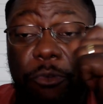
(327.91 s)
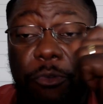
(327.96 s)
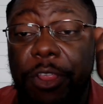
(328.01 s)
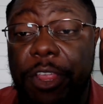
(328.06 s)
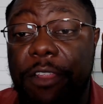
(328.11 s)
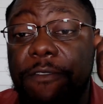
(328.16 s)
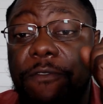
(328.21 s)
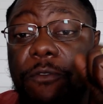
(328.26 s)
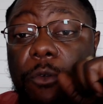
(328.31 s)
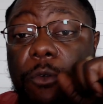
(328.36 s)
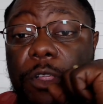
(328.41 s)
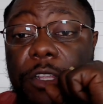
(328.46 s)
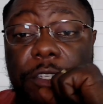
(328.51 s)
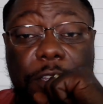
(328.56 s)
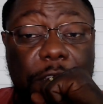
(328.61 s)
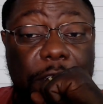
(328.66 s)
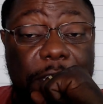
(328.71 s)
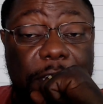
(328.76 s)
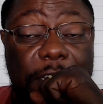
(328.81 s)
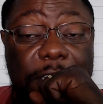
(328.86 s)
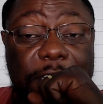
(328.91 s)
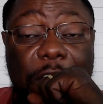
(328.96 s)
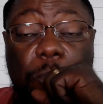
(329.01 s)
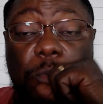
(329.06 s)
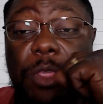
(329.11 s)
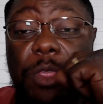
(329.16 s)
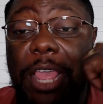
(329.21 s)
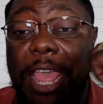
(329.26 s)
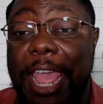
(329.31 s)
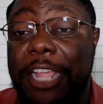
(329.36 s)
reinforce the things that
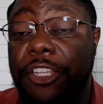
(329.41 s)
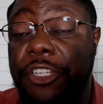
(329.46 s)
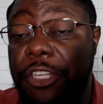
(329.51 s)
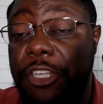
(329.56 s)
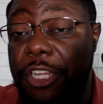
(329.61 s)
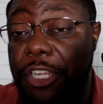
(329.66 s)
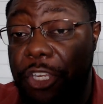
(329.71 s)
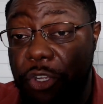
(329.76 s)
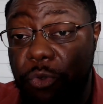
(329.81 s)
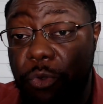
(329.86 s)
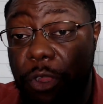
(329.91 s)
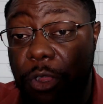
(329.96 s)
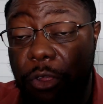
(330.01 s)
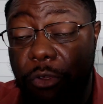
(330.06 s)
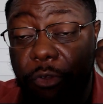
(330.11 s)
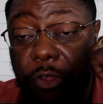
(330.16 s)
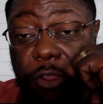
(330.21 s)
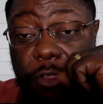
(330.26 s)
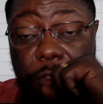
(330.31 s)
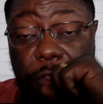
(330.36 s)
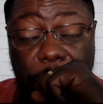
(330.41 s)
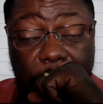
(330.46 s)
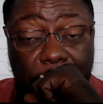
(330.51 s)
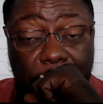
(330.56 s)
we actually do agree on.